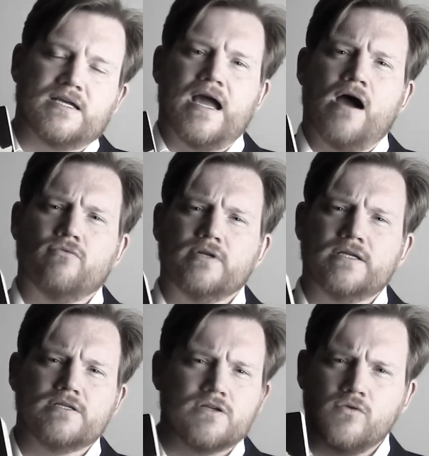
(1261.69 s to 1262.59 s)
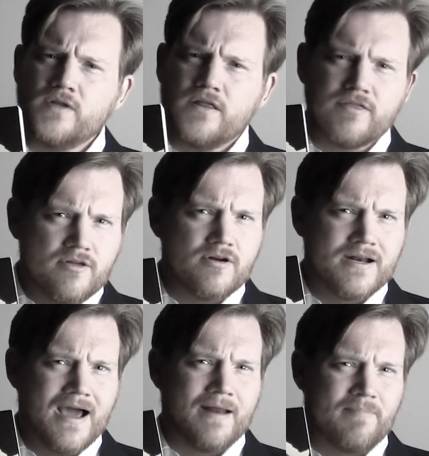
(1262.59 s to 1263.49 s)
account is only
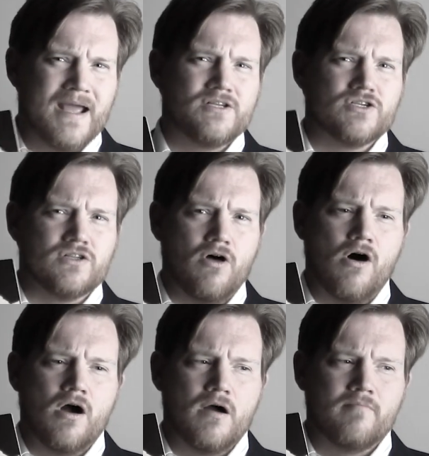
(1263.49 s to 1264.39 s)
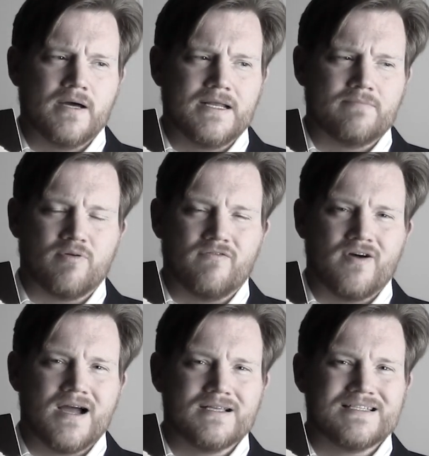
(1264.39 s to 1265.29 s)
39 pages long, but it
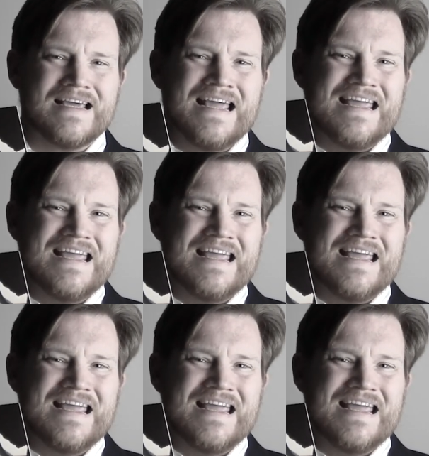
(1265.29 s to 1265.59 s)
provides